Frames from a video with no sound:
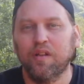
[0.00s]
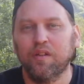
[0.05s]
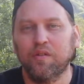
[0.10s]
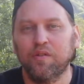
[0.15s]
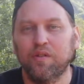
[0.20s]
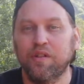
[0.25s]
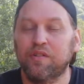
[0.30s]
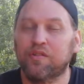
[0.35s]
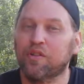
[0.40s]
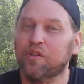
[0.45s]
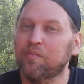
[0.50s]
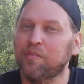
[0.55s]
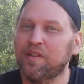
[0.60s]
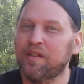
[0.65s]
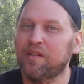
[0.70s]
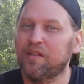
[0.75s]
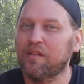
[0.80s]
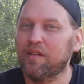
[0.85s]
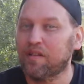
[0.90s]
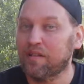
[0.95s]
to
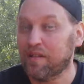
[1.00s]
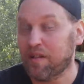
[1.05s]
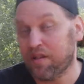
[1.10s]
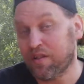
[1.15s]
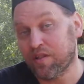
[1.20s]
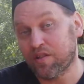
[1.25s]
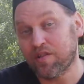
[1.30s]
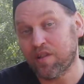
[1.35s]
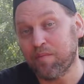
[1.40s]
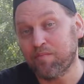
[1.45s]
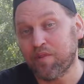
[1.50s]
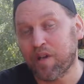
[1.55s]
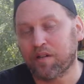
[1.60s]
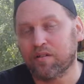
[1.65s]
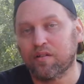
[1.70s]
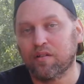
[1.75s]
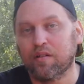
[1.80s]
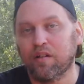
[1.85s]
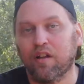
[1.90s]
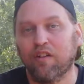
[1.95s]
determine the
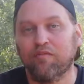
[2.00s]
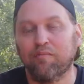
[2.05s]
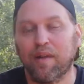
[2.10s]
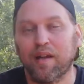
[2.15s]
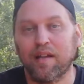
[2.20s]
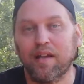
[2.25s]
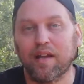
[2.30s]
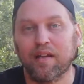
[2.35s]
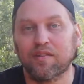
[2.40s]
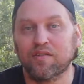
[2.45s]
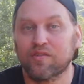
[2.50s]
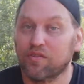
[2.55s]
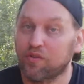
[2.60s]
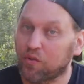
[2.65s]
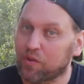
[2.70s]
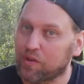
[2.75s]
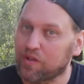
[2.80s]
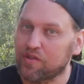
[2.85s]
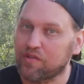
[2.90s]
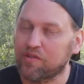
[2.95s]
subject of my next
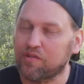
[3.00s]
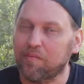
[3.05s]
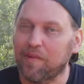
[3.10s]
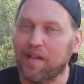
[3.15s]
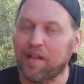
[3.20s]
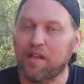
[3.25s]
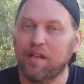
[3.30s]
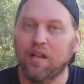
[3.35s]
Doragon's Domain.